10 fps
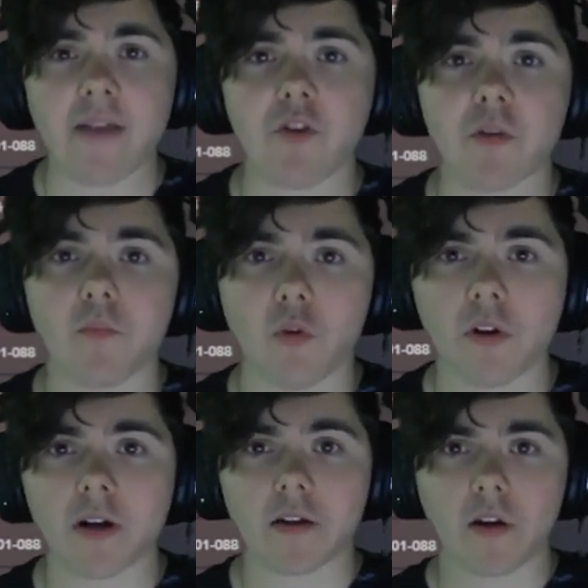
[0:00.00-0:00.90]
or
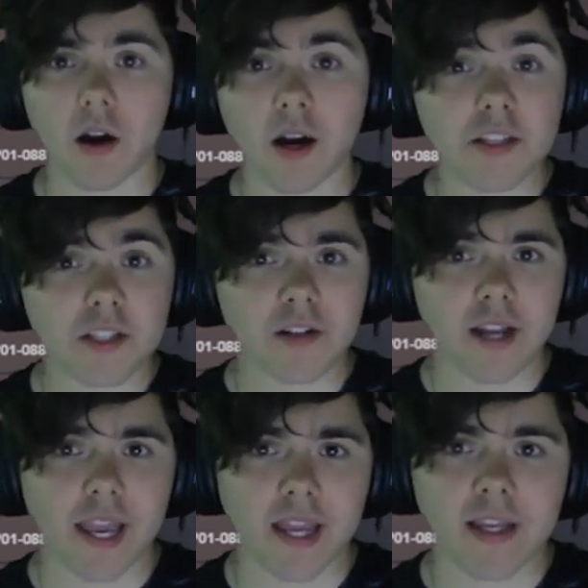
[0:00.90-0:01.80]
more cards in your
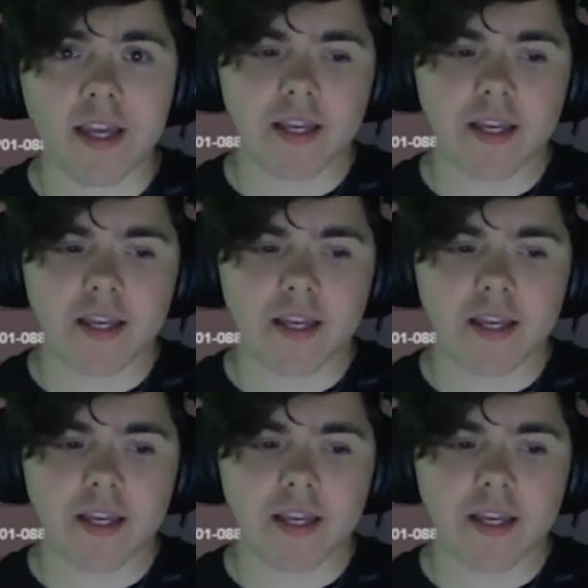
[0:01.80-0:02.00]
hand,